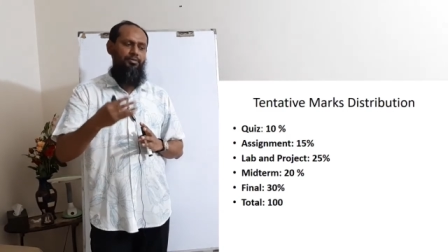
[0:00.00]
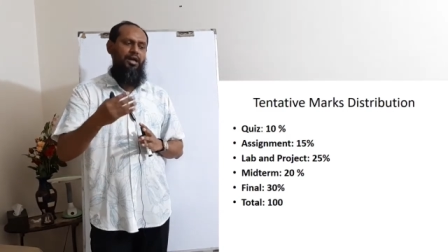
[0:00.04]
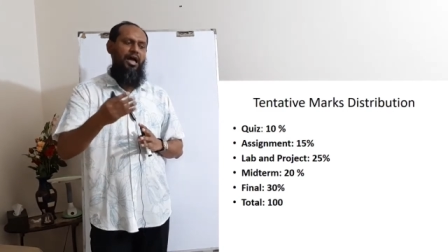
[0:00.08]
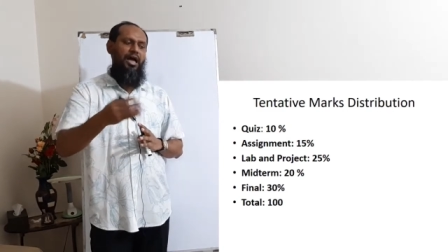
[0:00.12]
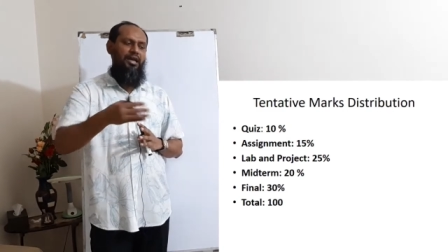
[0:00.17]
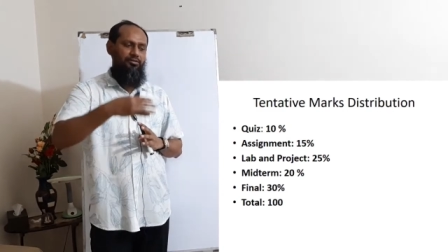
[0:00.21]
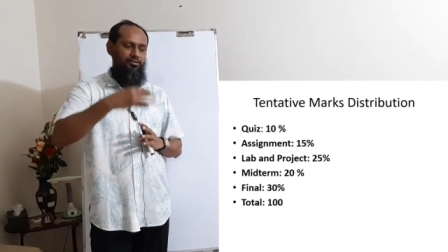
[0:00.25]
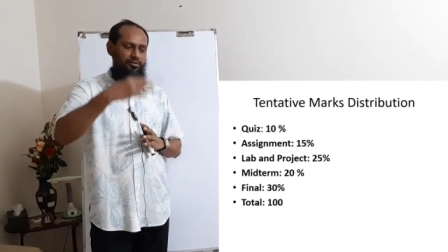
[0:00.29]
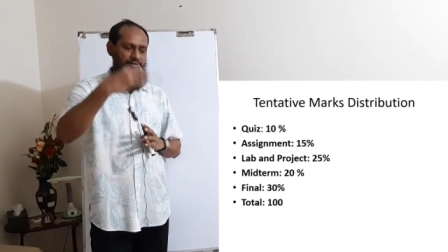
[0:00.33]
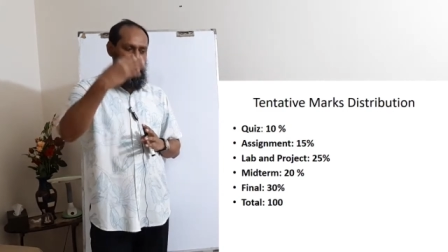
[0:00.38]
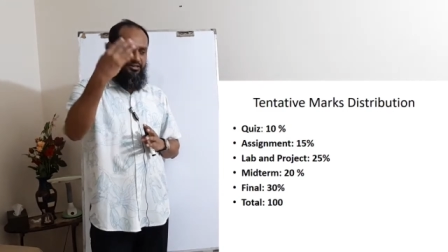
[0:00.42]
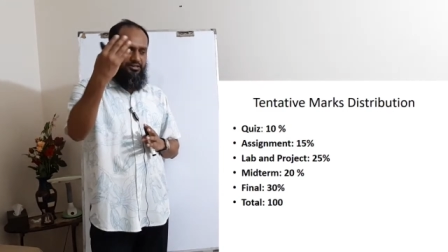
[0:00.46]
I
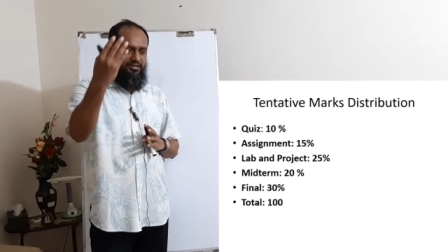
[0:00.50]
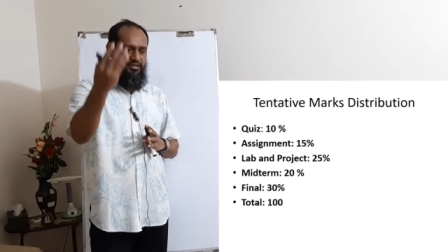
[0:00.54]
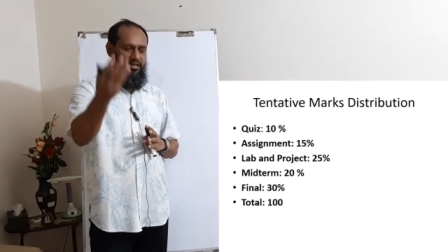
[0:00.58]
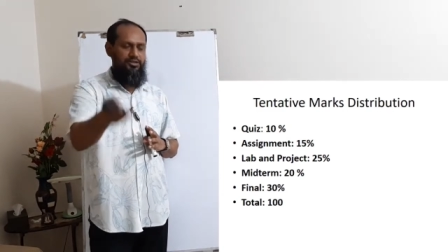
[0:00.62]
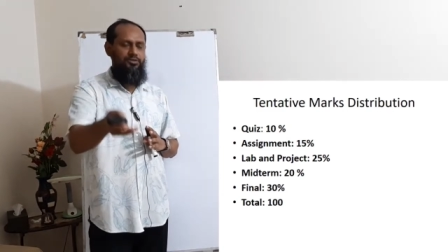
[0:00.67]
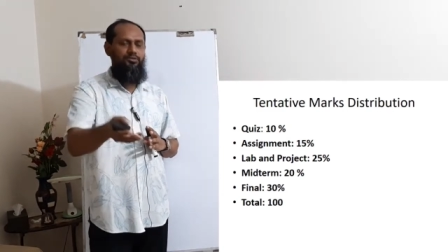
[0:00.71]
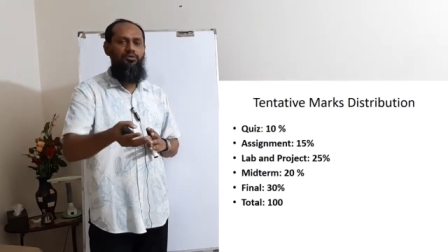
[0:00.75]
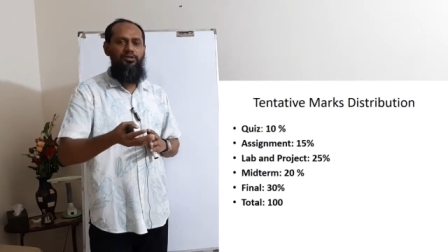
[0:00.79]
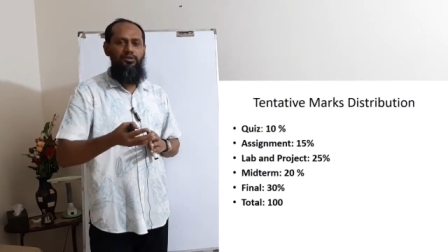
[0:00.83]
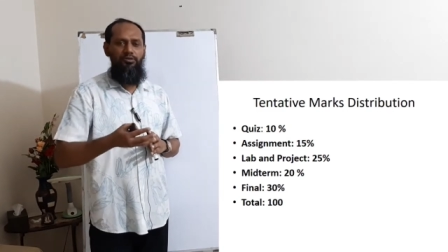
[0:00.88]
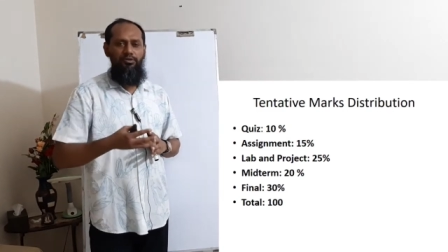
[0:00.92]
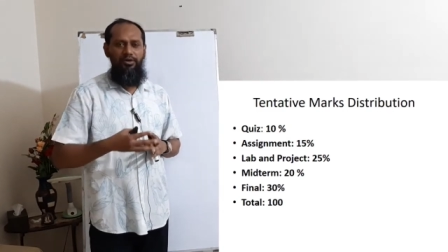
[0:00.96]
will discuss
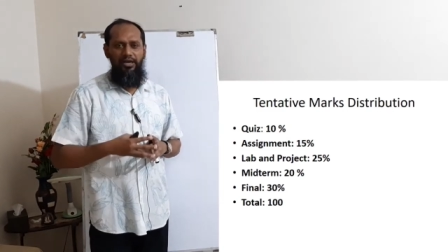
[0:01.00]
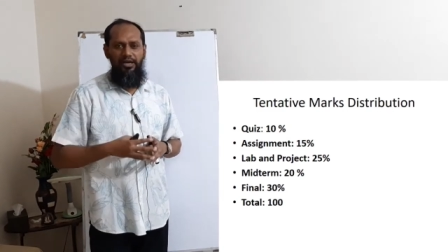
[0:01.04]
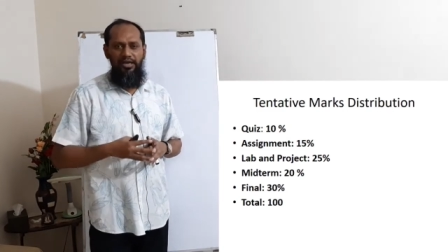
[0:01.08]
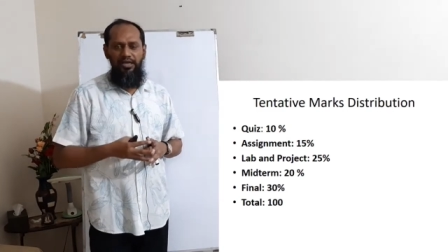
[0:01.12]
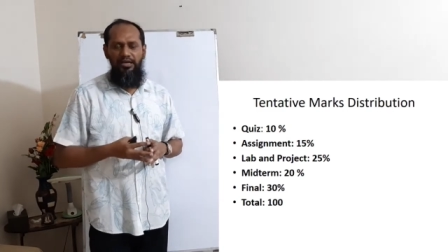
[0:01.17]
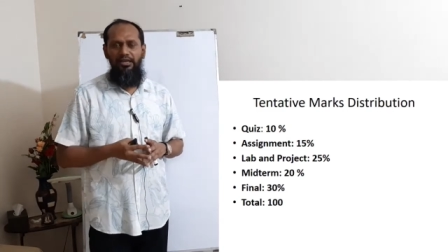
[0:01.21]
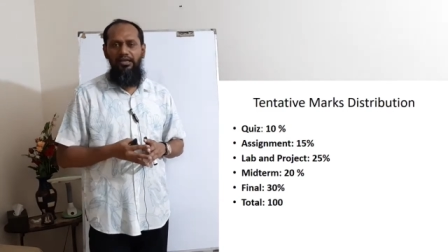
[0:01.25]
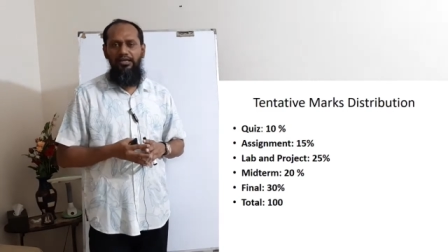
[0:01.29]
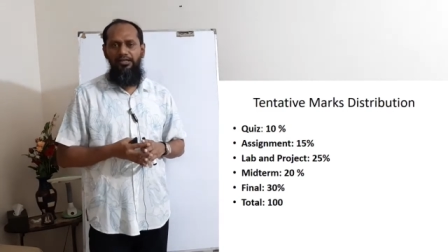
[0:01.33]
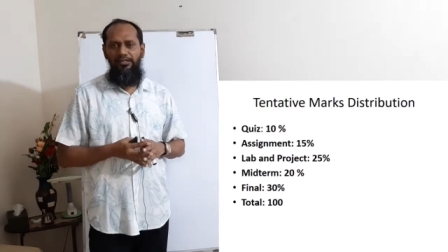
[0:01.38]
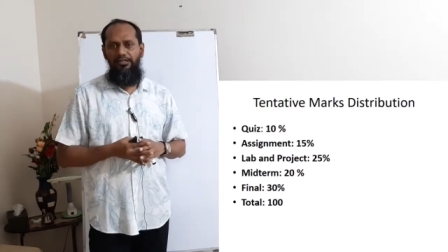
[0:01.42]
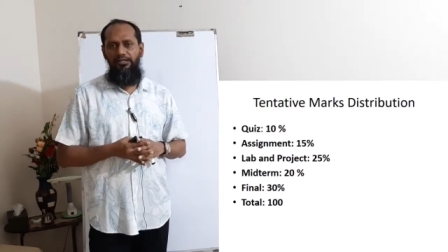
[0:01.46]
with you
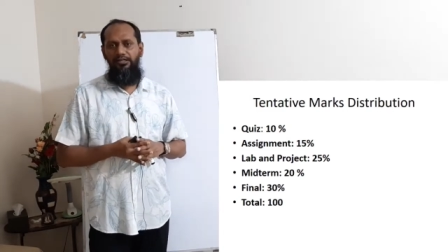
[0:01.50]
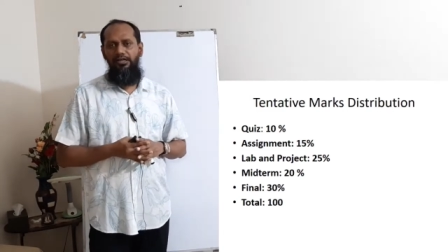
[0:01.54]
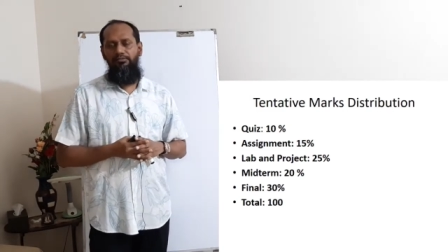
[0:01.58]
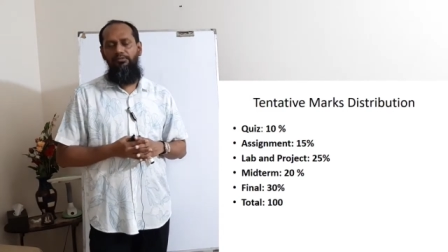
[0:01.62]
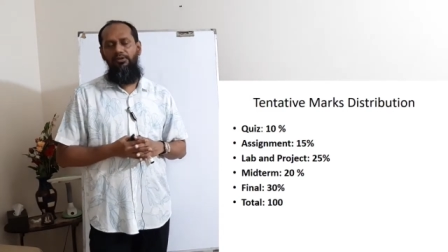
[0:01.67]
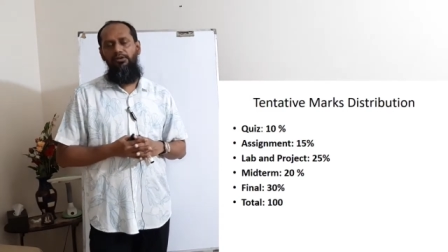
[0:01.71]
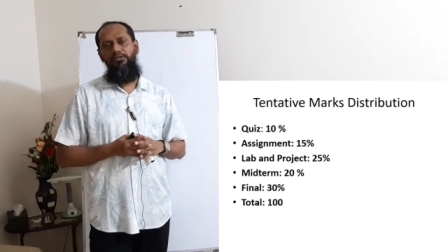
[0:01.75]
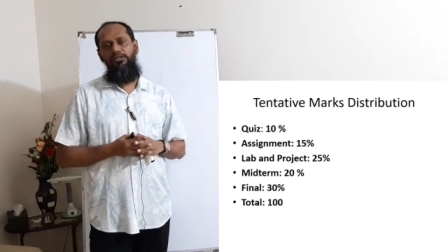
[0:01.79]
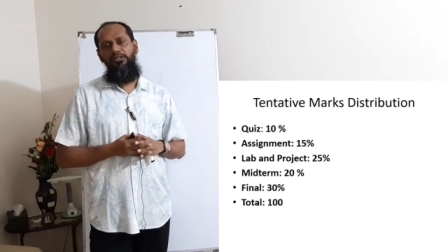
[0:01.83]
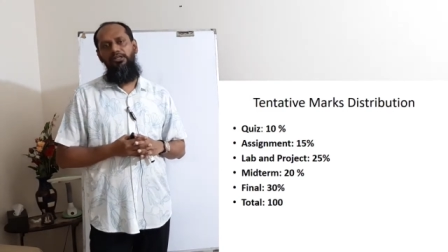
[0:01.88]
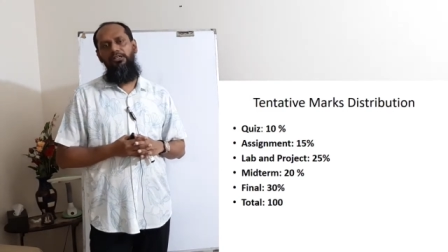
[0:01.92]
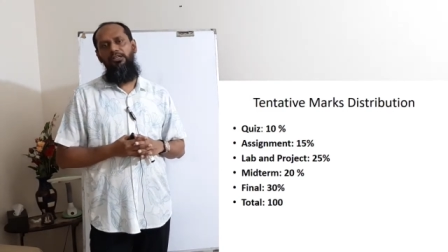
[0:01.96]
again later
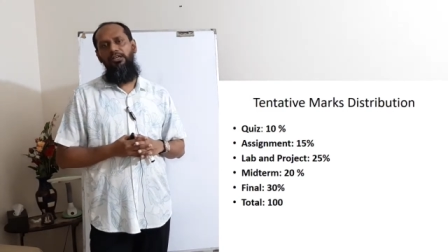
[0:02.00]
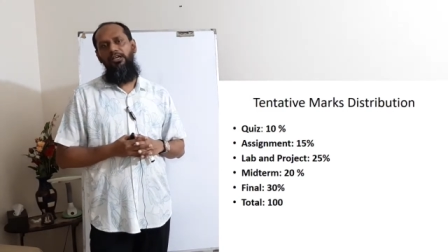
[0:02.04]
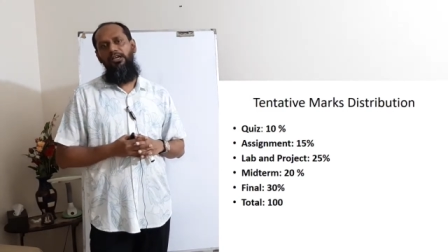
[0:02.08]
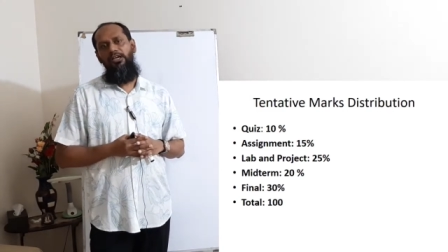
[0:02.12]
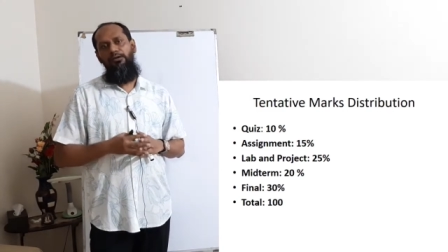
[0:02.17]
about it,